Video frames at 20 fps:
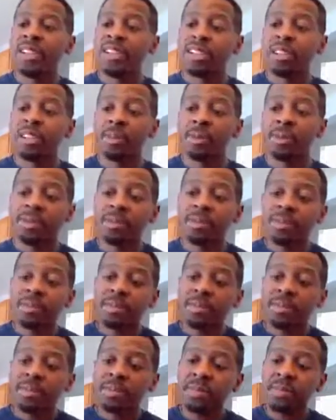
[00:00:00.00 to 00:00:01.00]
So
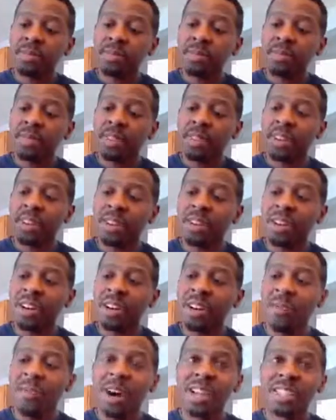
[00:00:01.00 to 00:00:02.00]

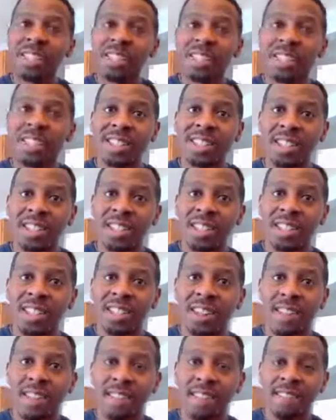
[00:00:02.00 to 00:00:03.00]
watch
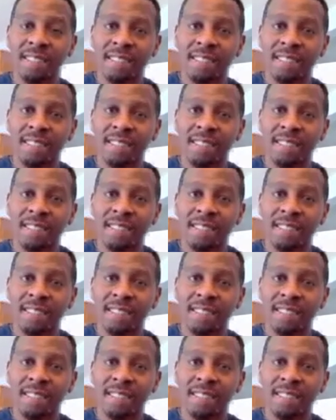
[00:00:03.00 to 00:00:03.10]
this.